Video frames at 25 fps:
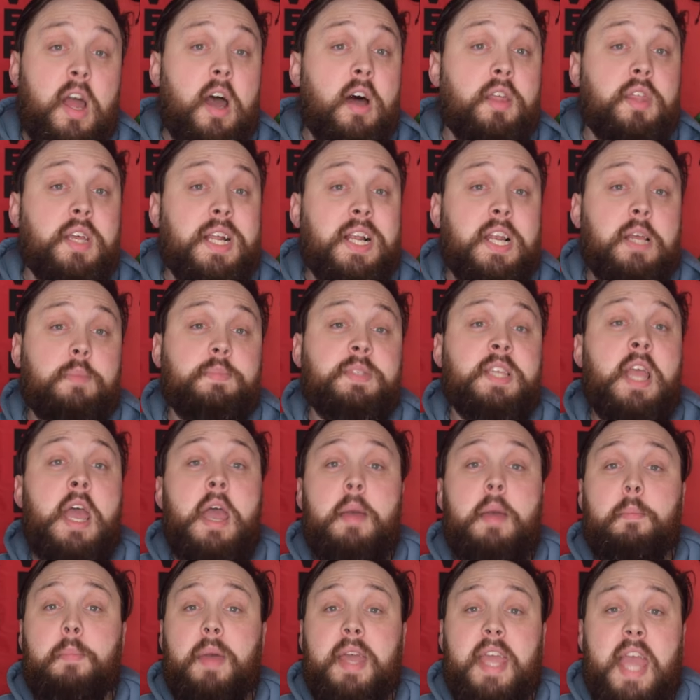Other clips
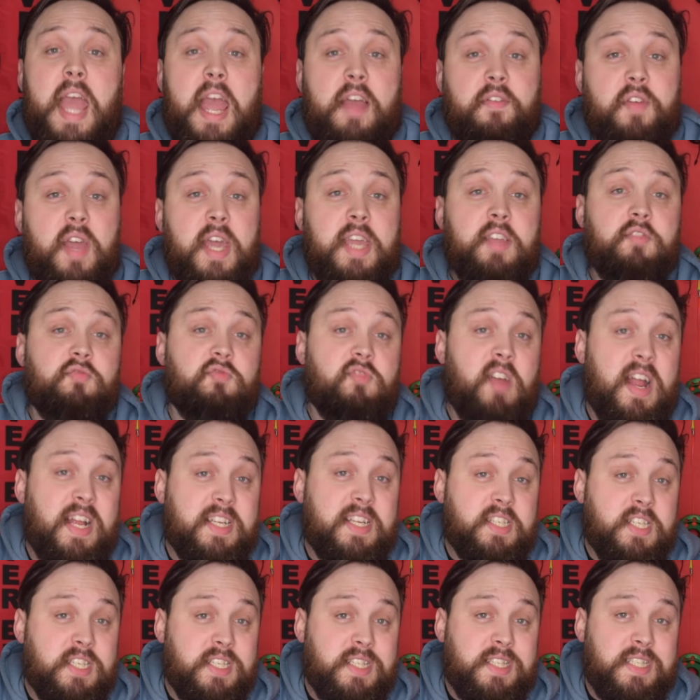may have a
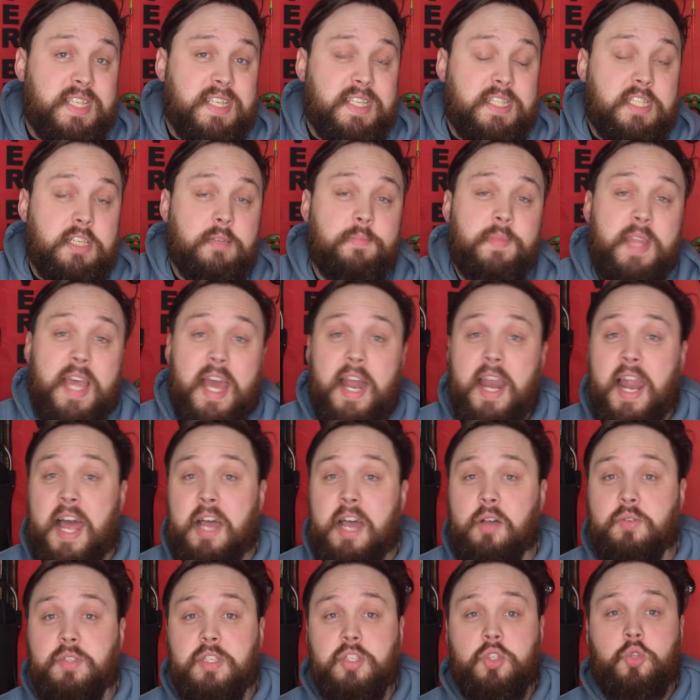ratchet system that
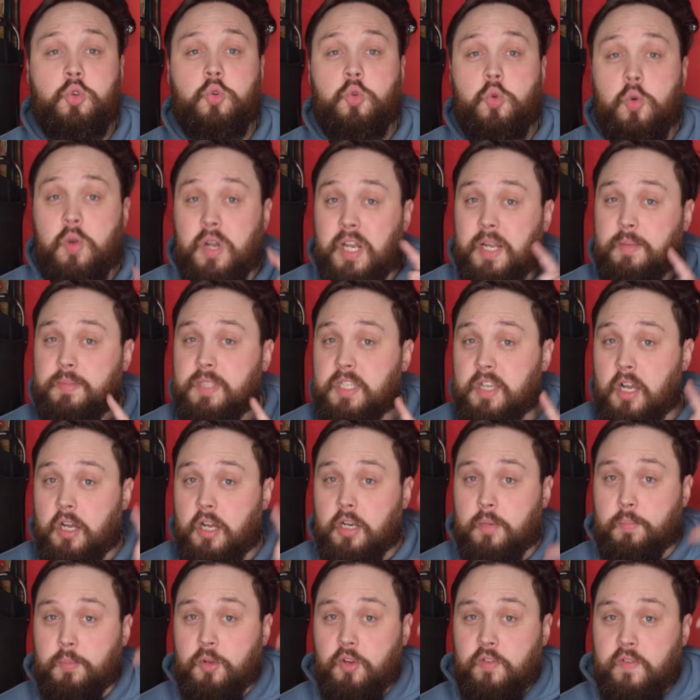allows the snorkel clip to
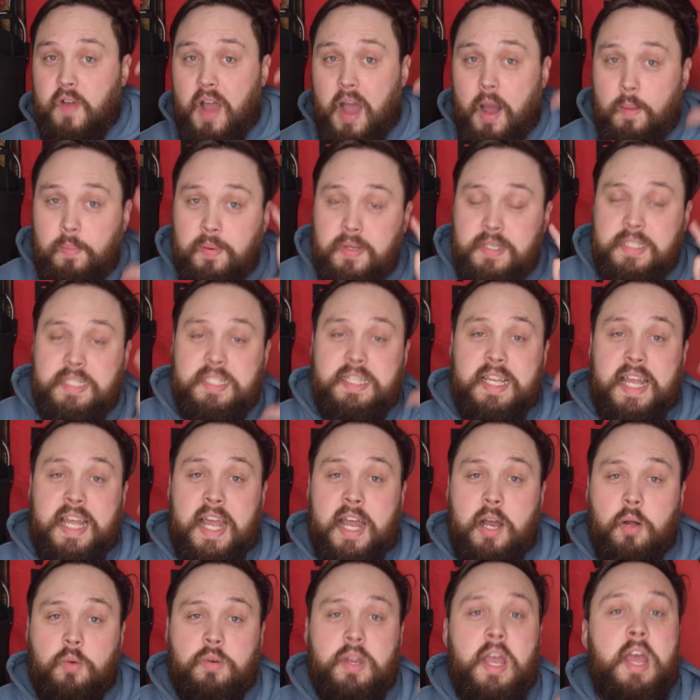kind of move up and
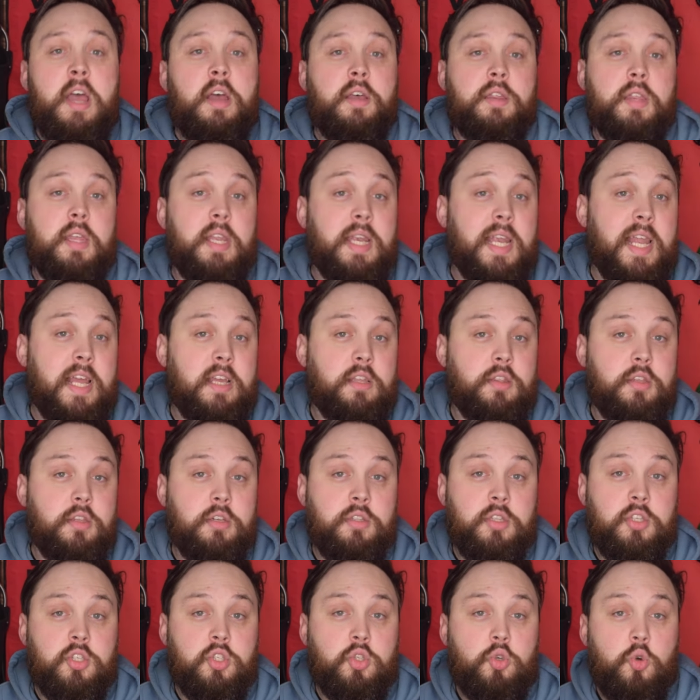down the length
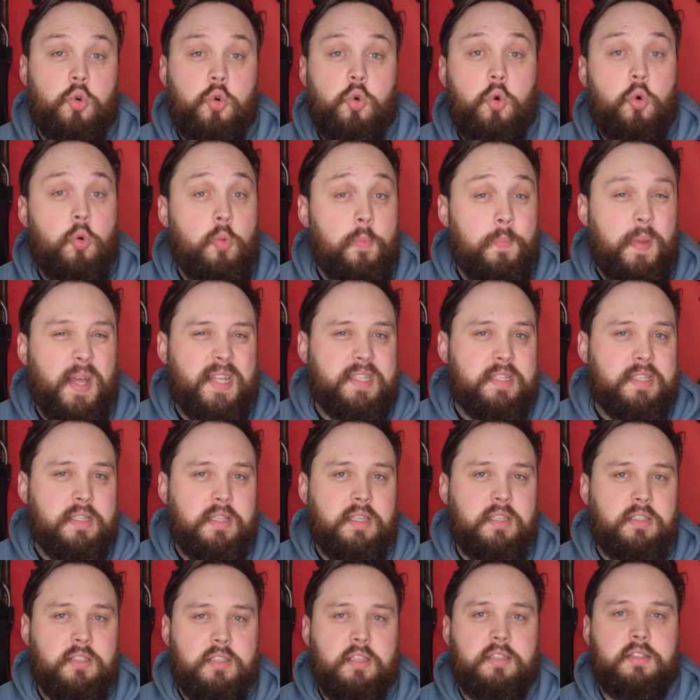of the snorkel better
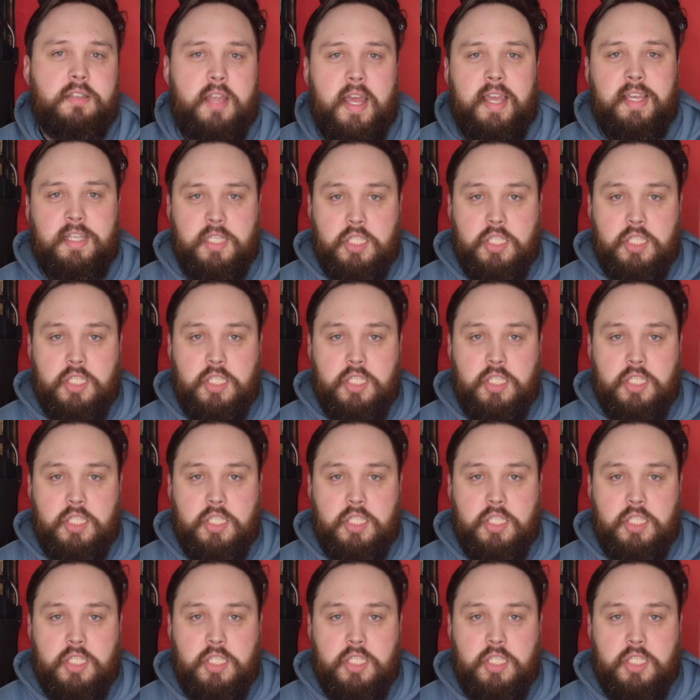than just a